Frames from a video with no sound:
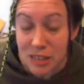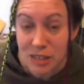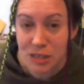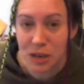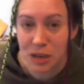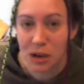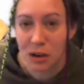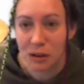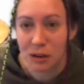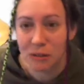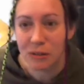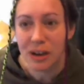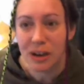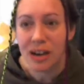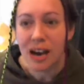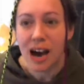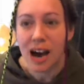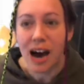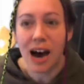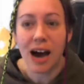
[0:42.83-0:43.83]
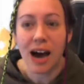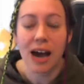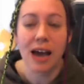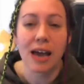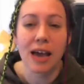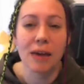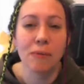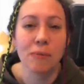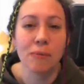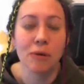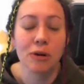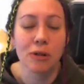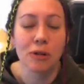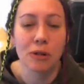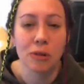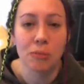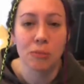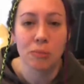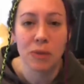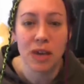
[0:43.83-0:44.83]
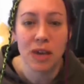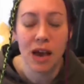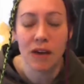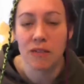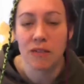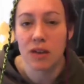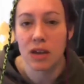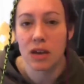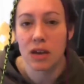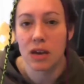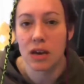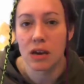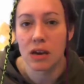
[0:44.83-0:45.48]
So I will be having